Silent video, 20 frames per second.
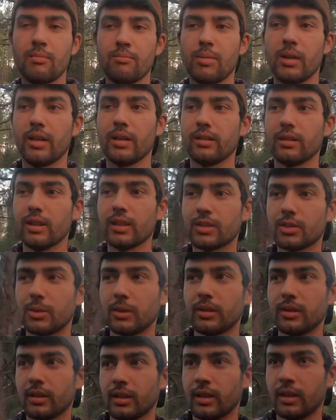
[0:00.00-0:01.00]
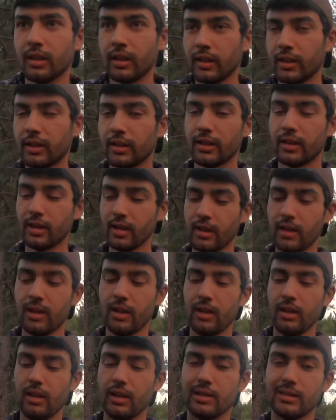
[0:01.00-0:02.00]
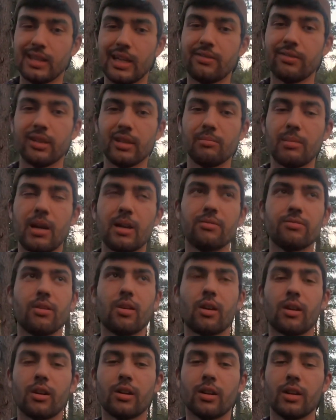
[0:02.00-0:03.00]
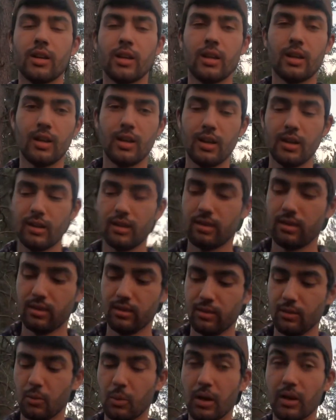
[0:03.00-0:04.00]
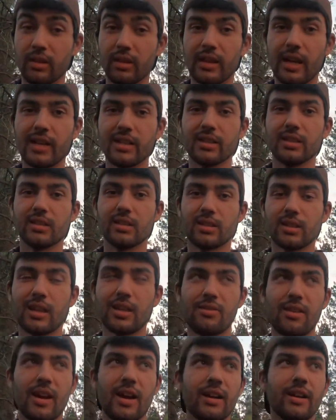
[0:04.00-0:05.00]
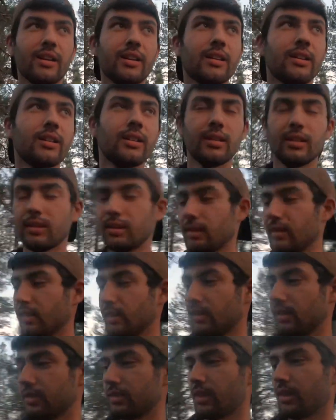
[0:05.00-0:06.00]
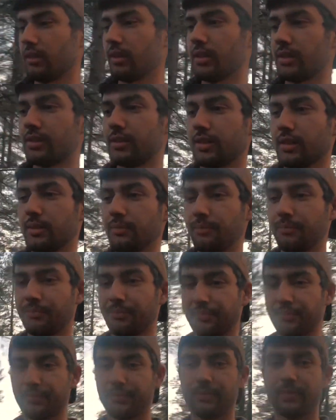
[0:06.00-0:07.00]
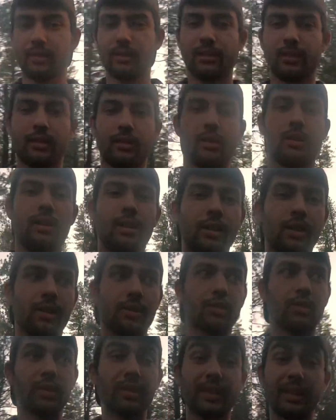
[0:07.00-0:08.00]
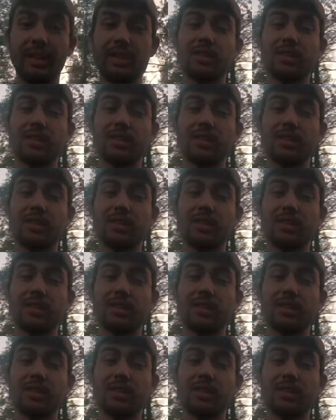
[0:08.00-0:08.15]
But this one here is definitely by far one of the nicest I've had. So let's see. Let's get